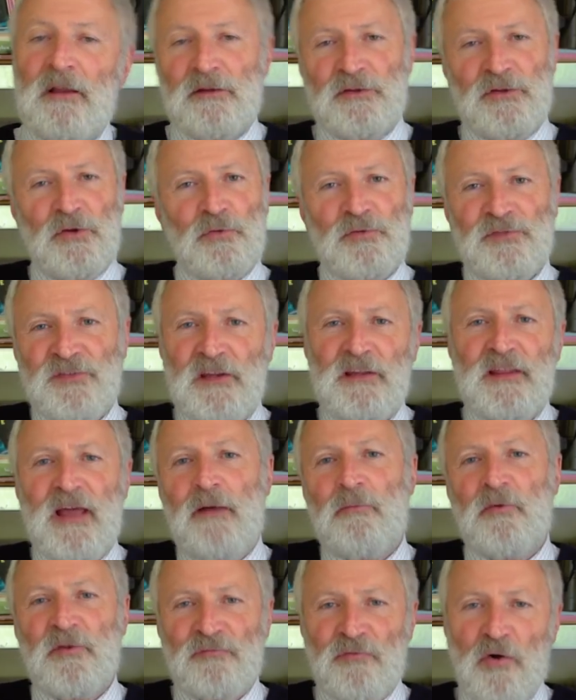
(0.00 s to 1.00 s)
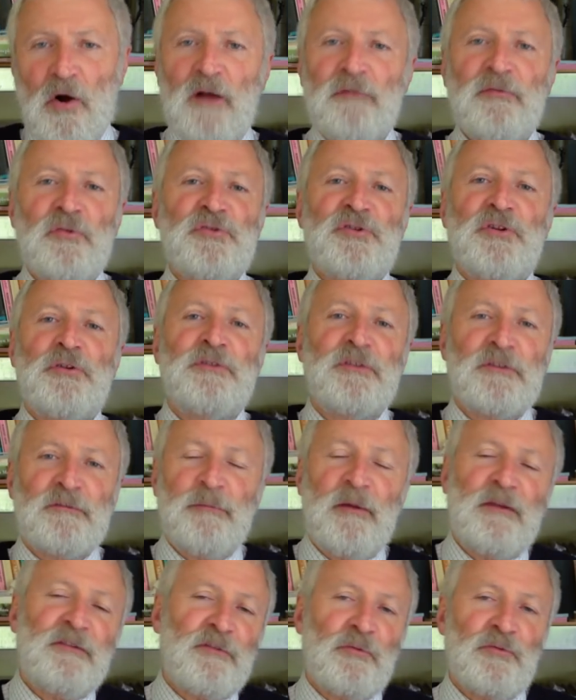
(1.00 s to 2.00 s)
And you'll see that with rifle shooters,
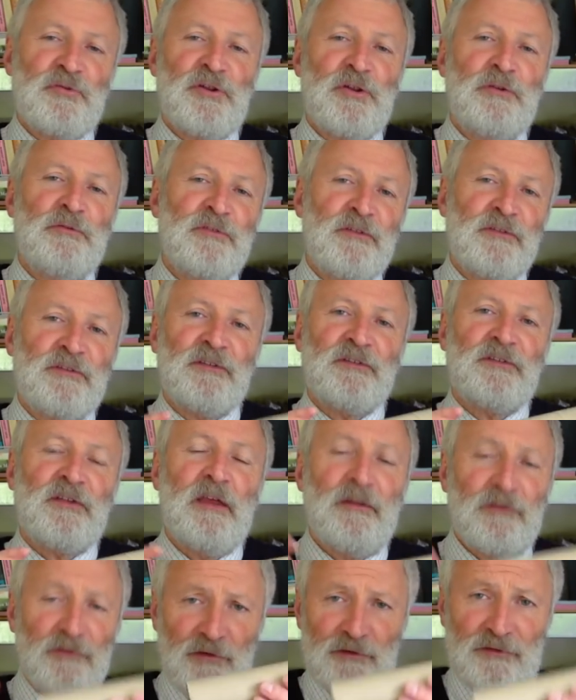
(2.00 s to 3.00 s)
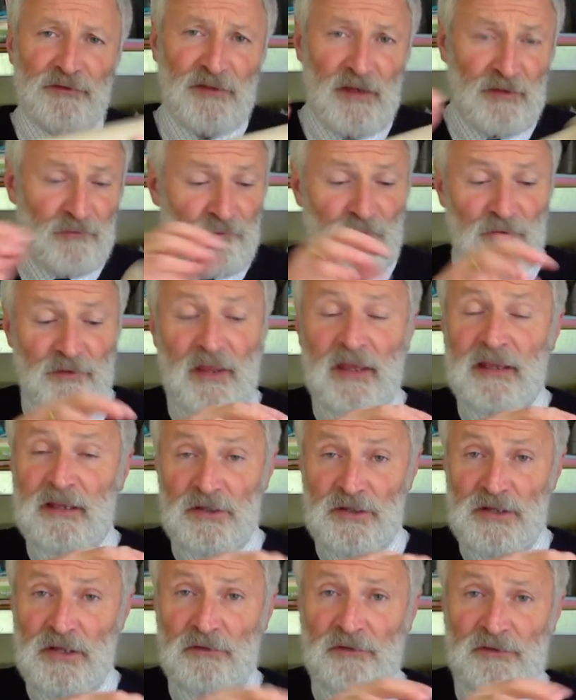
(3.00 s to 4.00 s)
pistol shooters, etc. And they
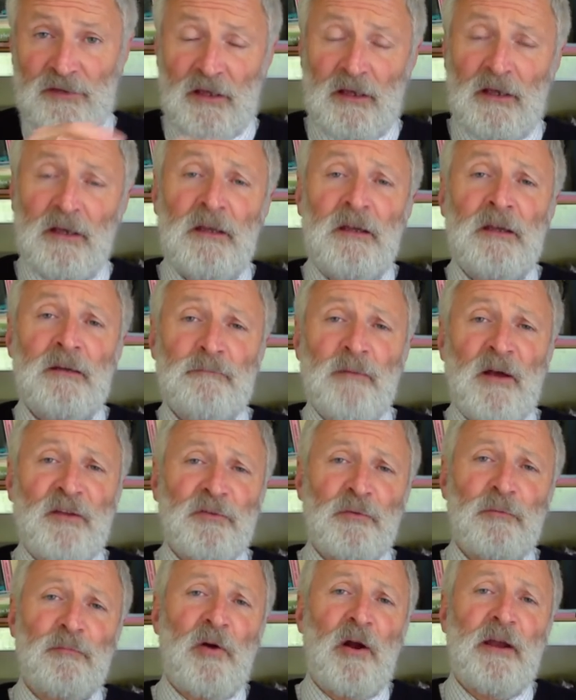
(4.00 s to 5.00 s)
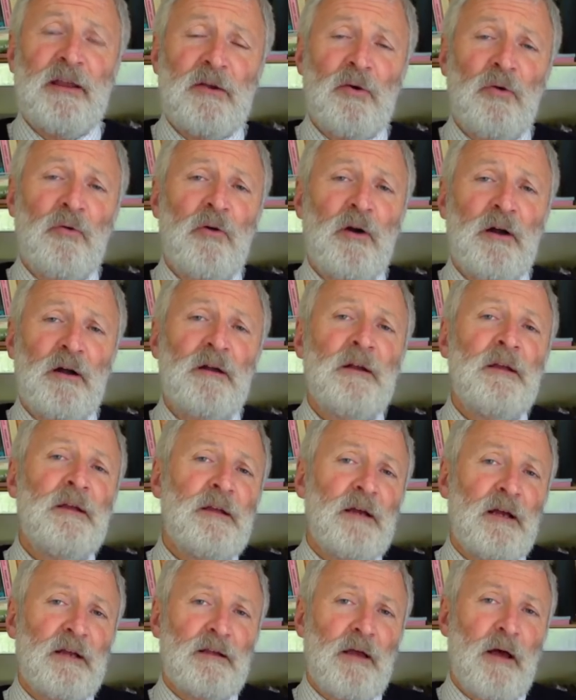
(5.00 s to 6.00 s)
can use a muzzle brake or a,
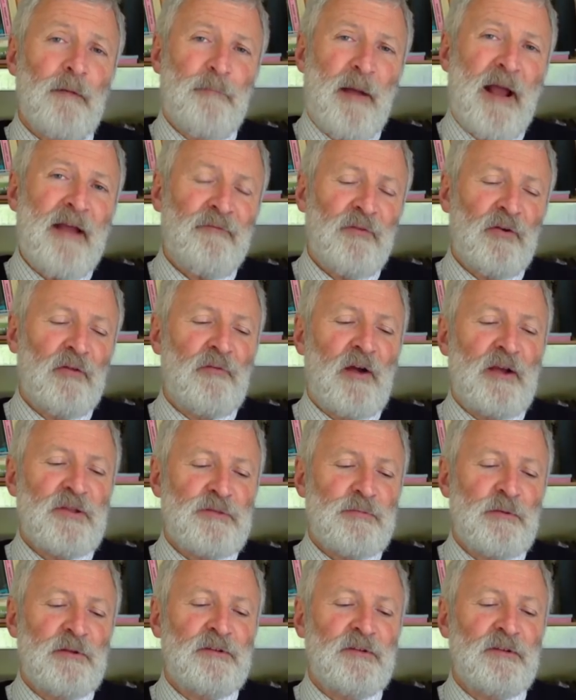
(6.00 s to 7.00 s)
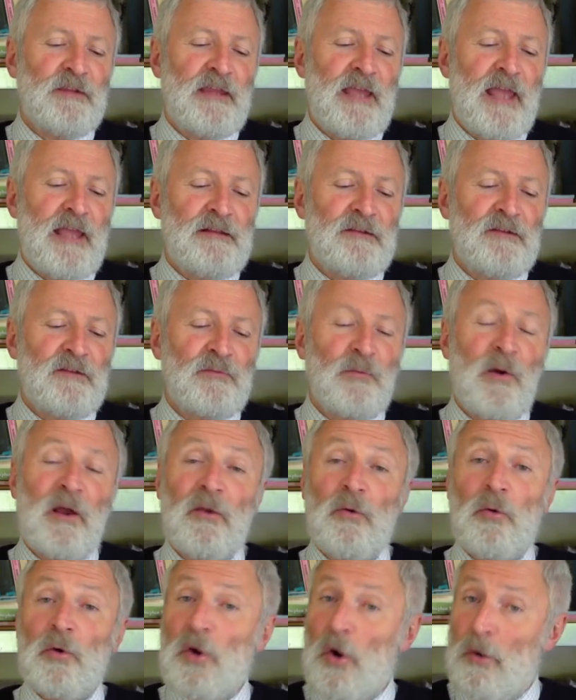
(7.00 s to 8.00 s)
a, a, baffle arrangement at the end as
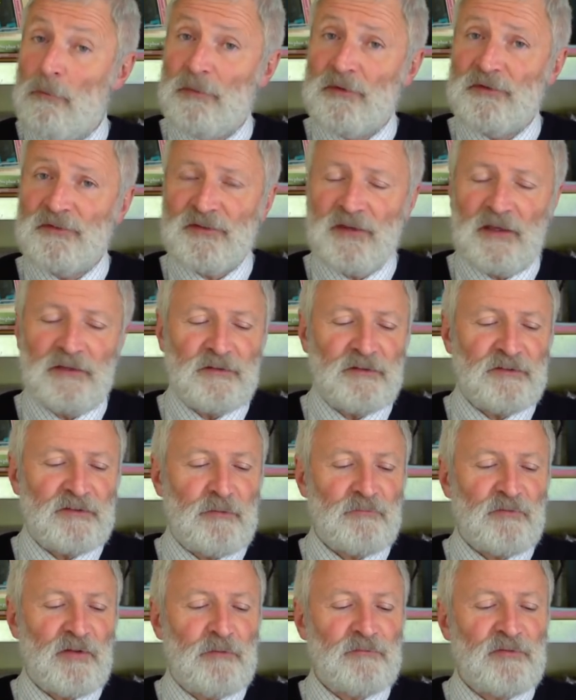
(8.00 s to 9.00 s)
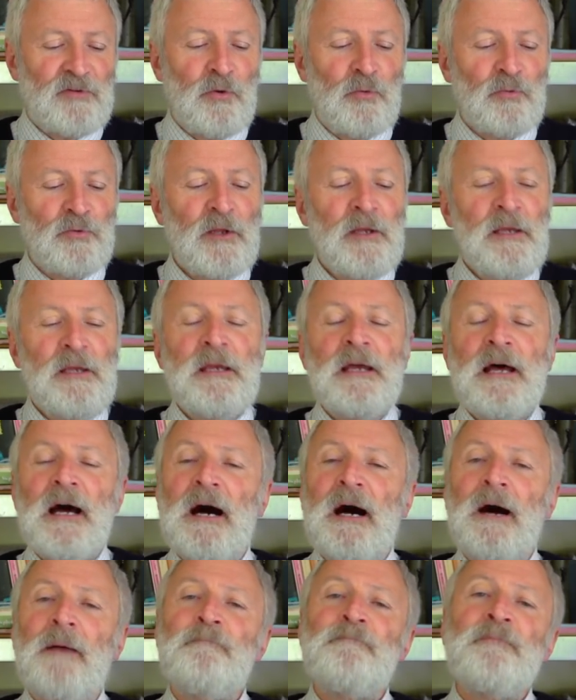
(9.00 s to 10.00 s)
well, or compensator, sometimes called.
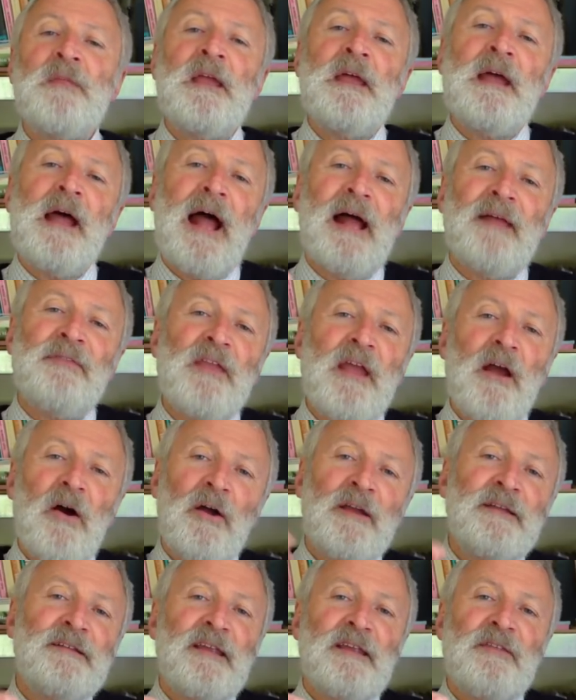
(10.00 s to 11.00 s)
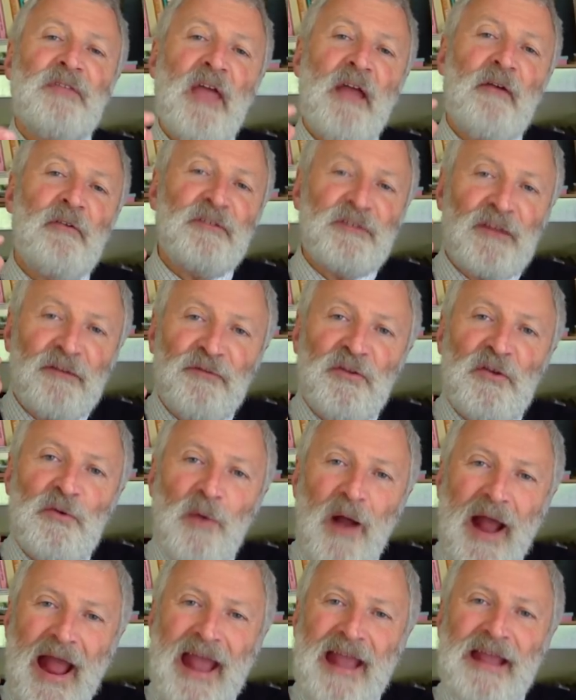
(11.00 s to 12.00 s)
Um, and the idea there is if
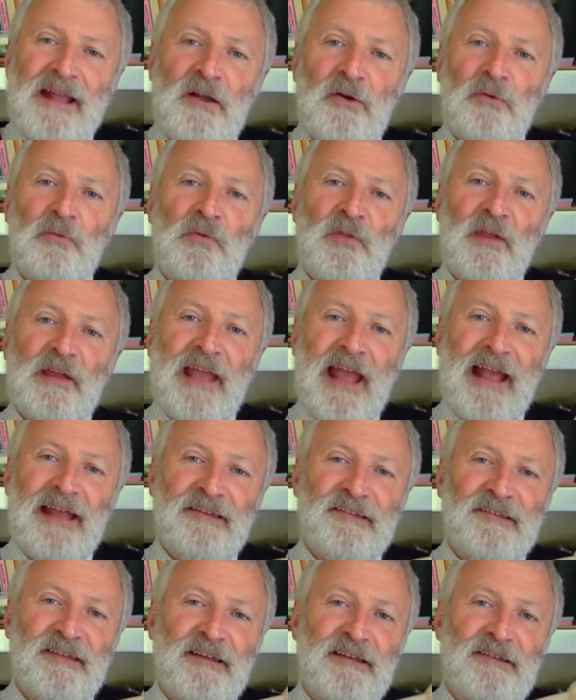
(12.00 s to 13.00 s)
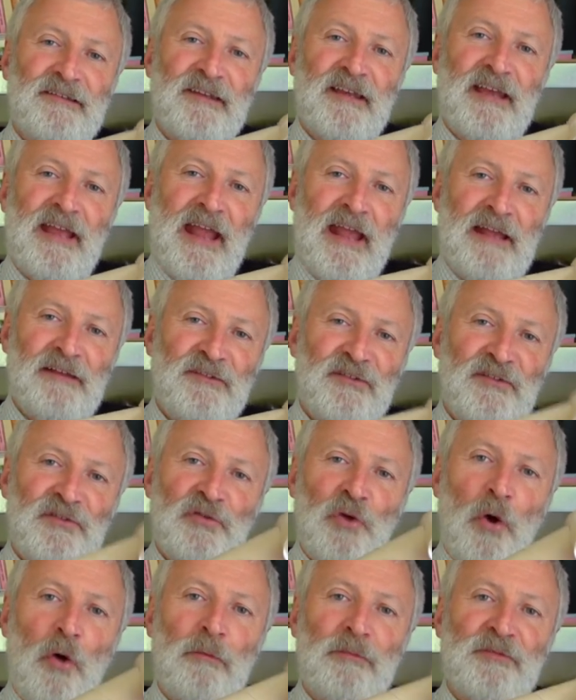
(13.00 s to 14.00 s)
you angle the gases, it
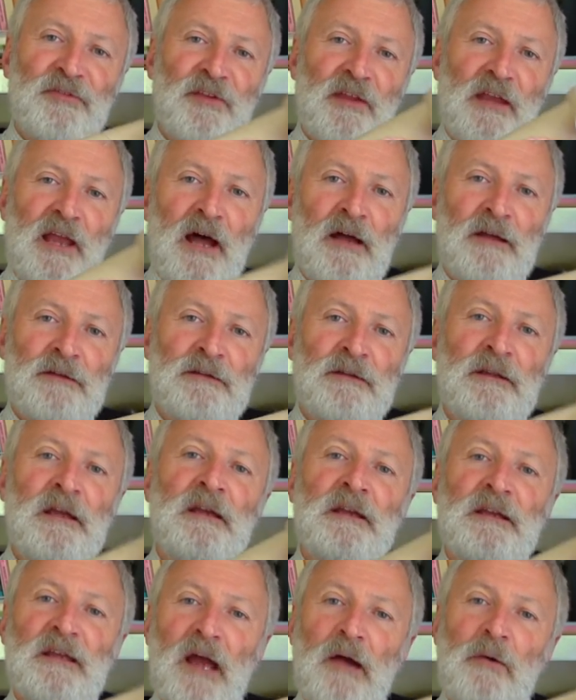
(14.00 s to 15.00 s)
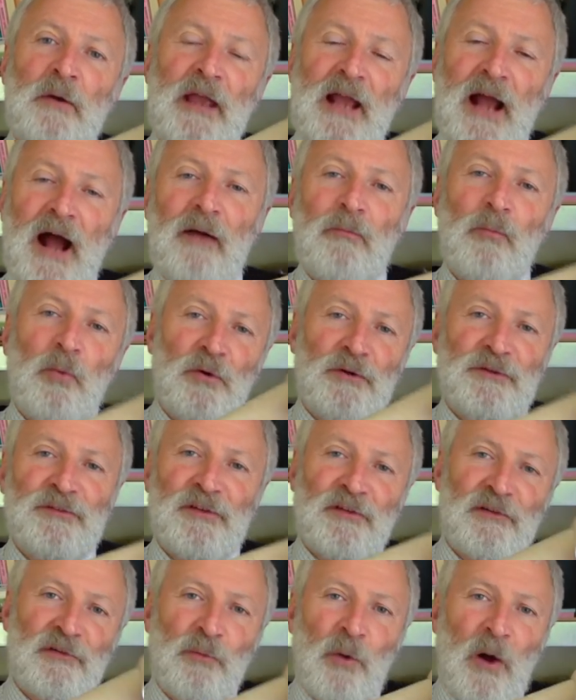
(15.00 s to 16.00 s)
stops the gun going
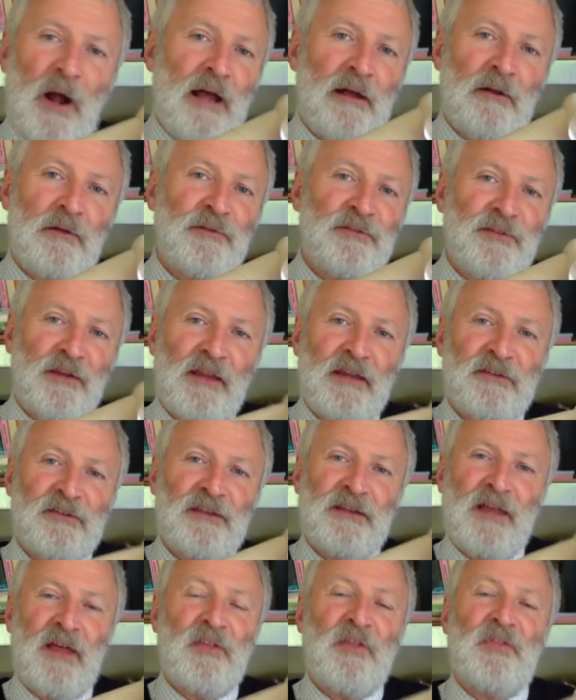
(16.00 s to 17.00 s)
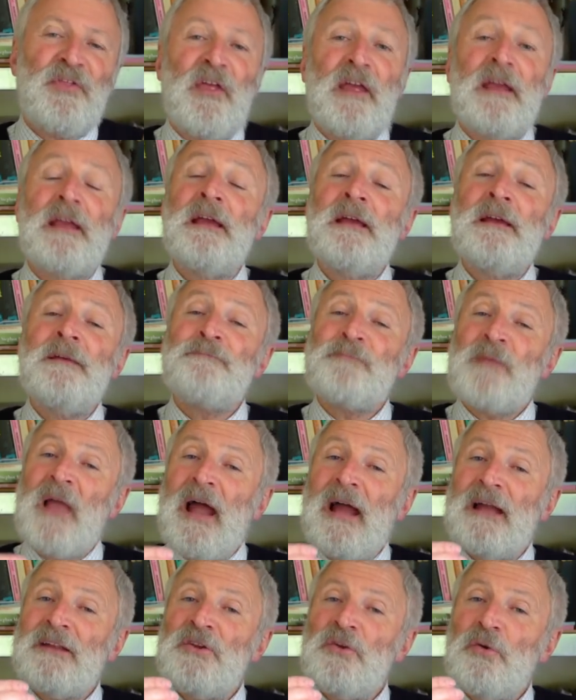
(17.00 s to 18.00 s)
upwards as well. So that's another thing.
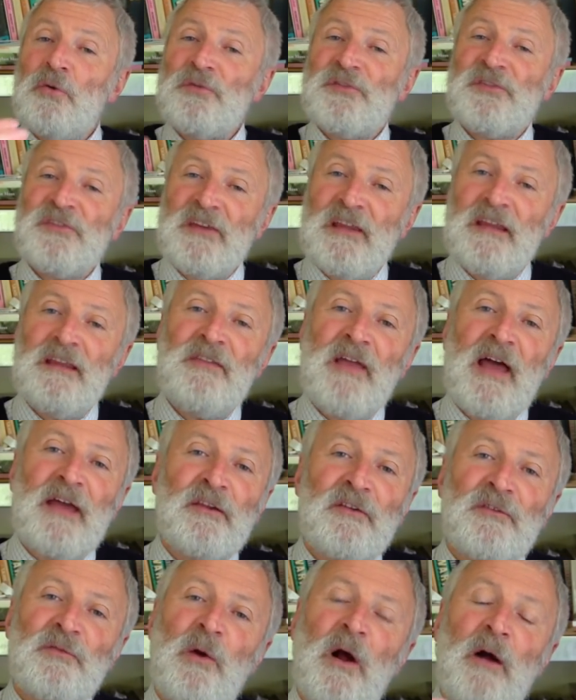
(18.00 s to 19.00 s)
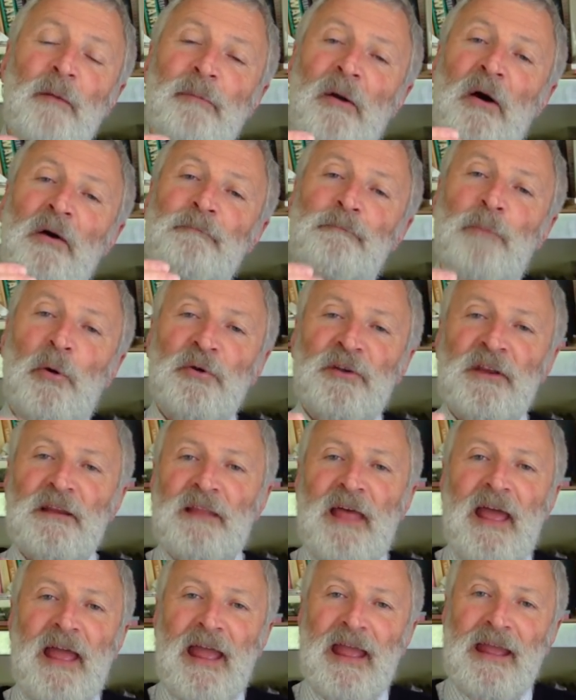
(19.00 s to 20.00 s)
And you'll see that as well by putting
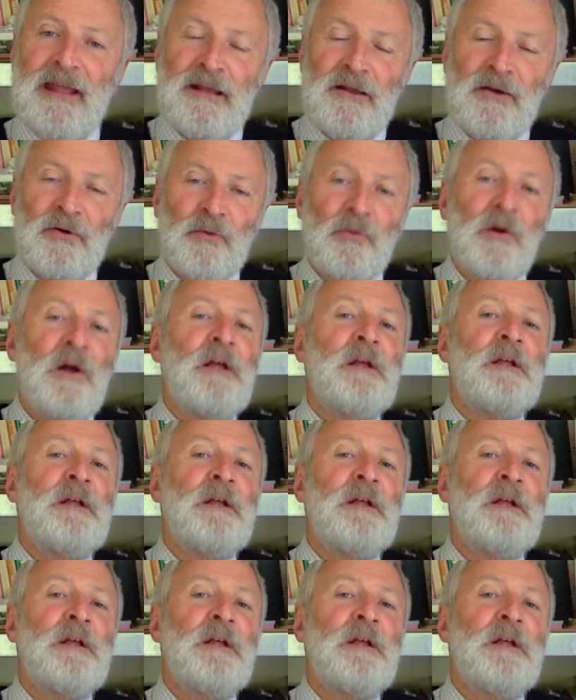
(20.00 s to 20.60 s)
that angle.